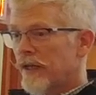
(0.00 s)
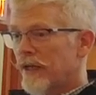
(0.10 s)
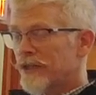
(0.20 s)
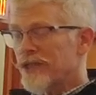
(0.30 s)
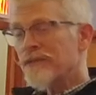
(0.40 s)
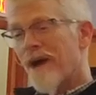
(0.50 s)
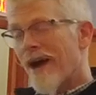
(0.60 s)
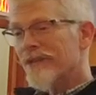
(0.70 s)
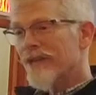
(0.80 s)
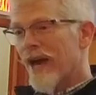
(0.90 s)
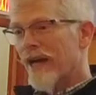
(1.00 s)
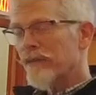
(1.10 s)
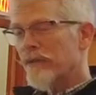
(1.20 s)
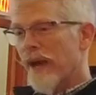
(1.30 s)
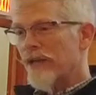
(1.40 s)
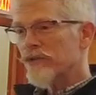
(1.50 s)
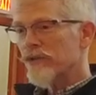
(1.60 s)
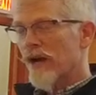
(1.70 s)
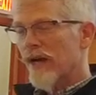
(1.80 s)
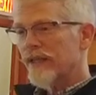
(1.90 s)
and she smiles at him and bats
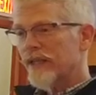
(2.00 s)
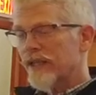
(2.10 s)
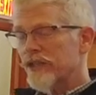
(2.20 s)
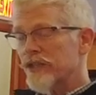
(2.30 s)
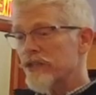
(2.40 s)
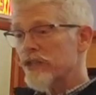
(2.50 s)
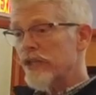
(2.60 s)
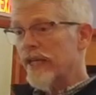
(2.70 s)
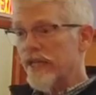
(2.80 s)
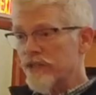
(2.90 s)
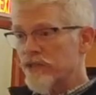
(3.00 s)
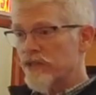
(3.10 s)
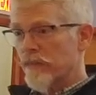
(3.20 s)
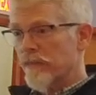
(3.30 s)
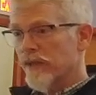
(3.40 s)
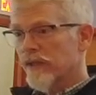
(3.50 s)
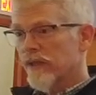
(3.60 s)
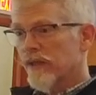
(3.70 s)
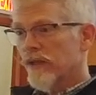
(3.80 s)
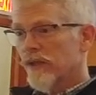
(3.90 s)
her eyelashes, and she kisses him.
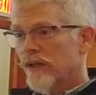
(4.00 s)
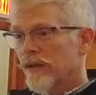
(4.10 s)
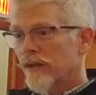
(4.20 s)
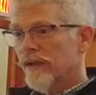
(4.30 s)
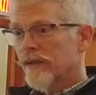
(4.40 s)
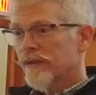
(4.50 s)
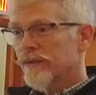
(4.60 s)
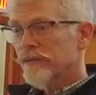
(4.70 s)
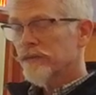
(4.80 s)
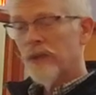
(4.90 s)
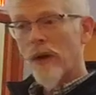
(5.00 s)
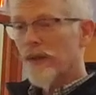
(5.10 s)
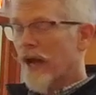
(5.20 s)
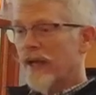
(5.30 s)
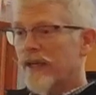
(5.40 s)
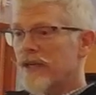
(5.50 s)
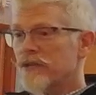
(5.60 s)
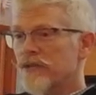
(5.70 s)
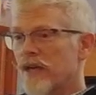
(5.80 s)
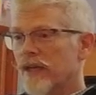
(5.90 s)
So, like,
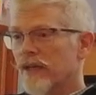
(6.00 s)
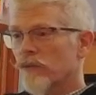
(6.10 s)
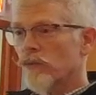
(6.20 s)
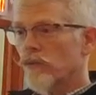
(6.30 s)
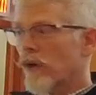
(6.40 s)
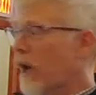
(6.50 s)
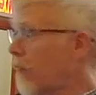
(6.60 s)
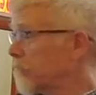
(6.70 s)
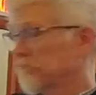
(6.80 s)
he's thinking, well,